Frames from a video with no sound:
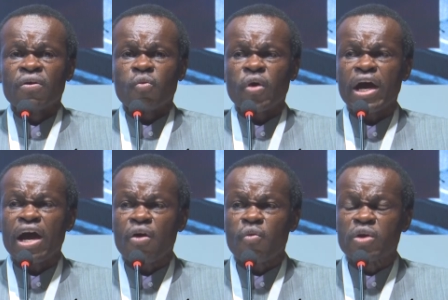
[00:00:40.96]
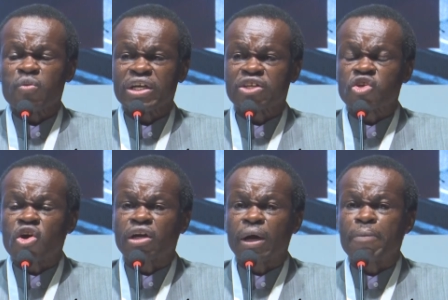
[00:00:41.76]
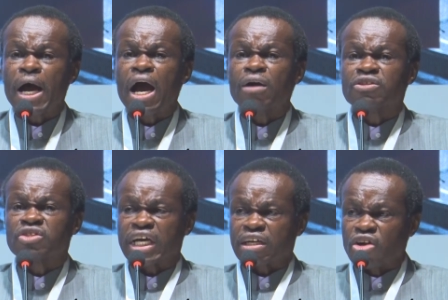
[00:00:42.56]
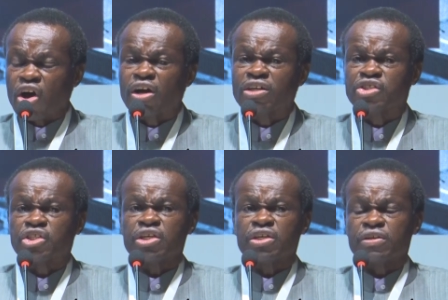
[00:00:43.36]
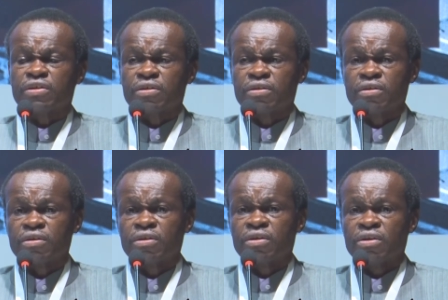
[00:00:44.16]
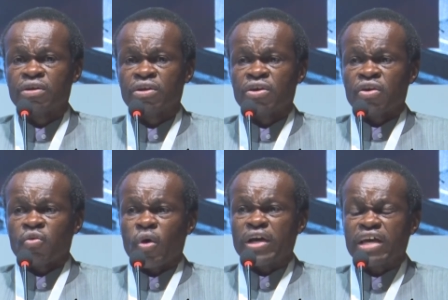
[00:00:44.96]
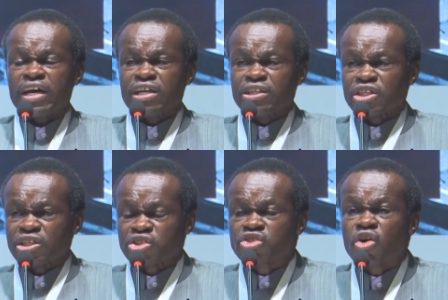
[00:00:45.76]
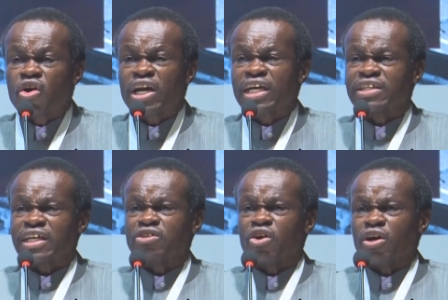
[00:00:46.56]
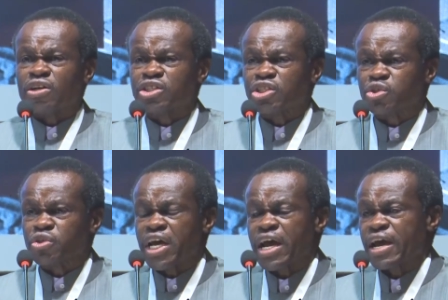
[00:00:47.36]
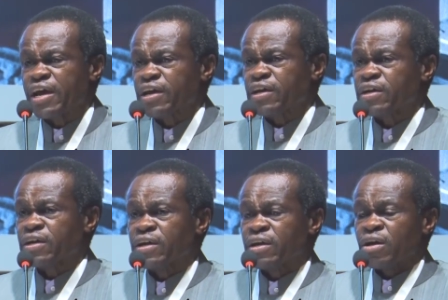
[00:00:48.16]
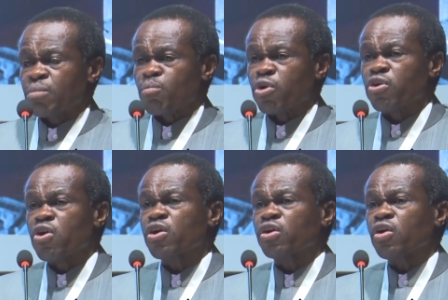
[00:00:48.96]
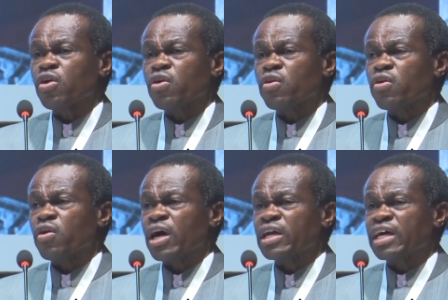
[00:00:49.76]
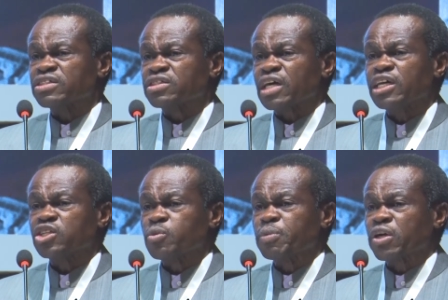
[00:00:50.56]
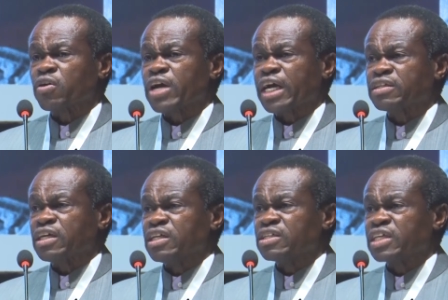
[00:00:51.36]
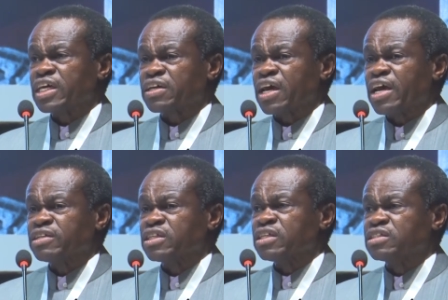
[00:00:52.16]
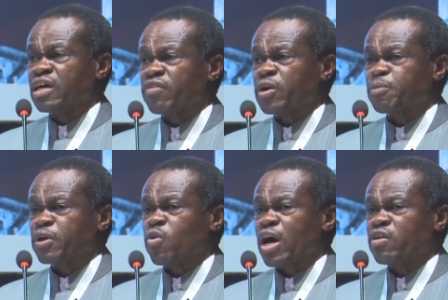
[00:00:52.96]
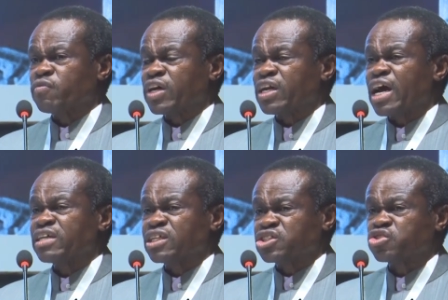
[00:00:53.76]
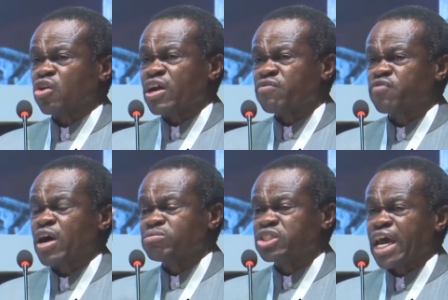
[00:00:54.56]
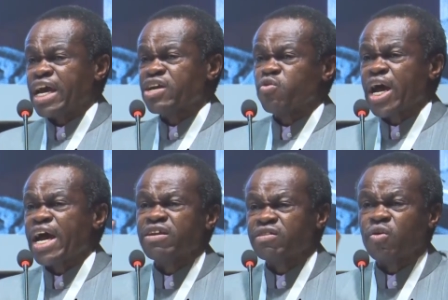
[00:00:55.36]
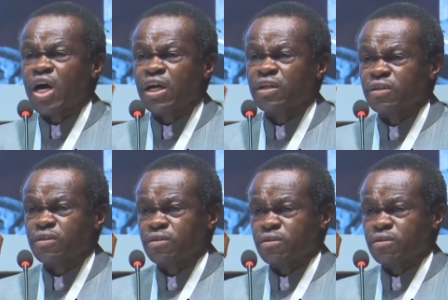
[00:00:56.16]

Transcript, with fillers: where when we talk about technology, whether it is in solar technology today, Morocco, and I stand to be corrected, is engaged in developing one of the largest solar farms anywhere in the world.